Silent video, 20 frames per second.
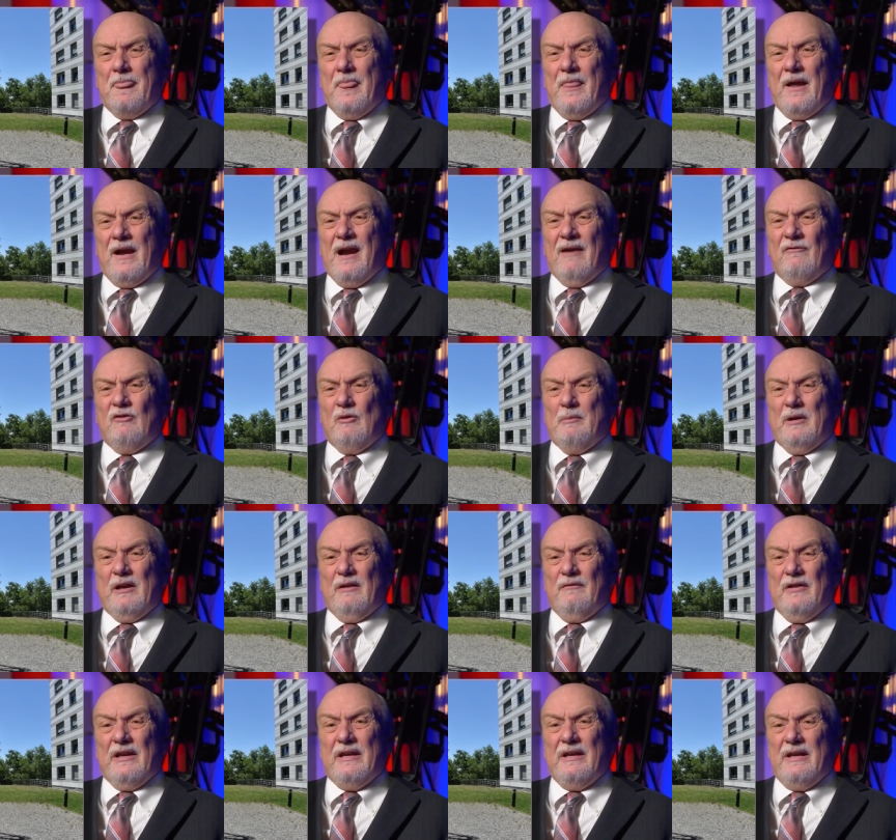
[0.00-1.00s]
the
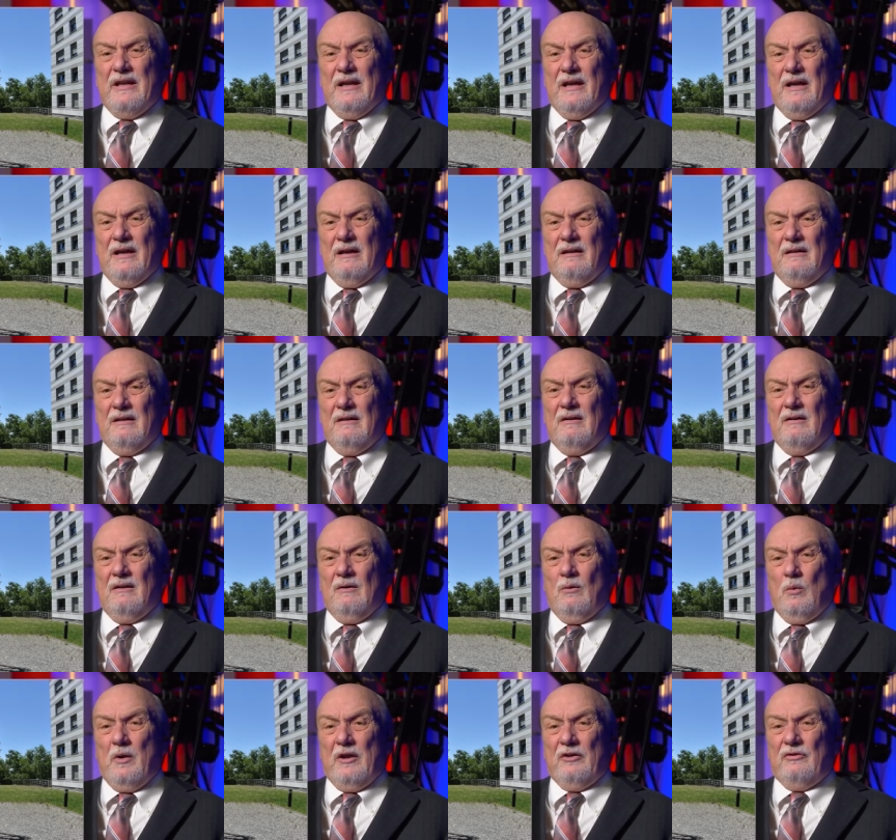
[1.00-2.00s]
government of India,
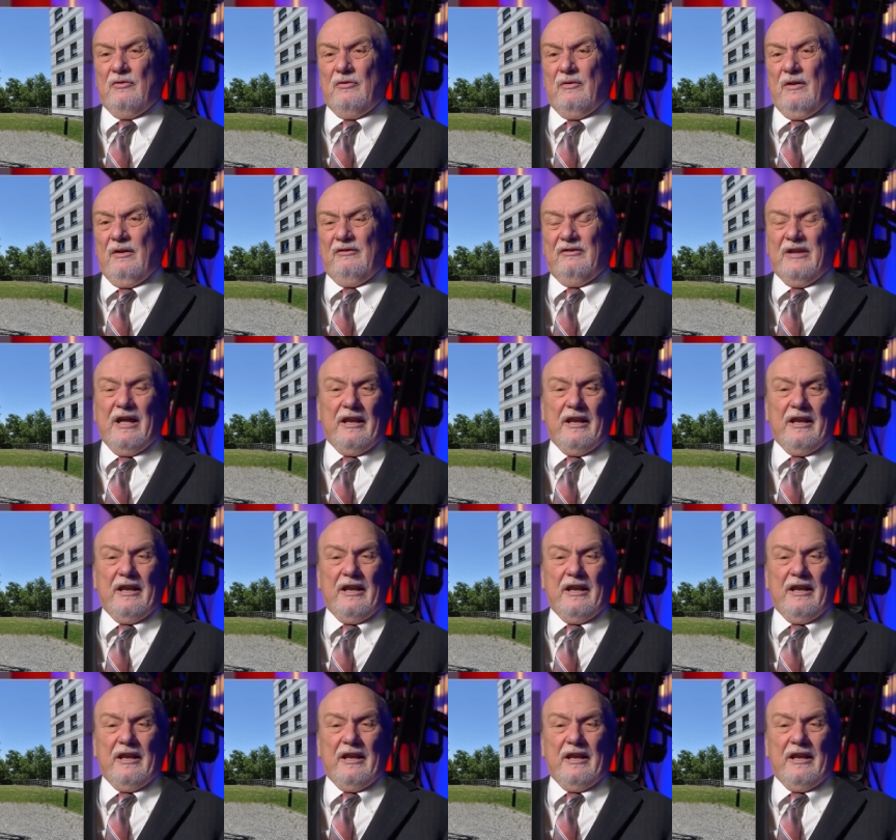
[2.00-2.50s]
which has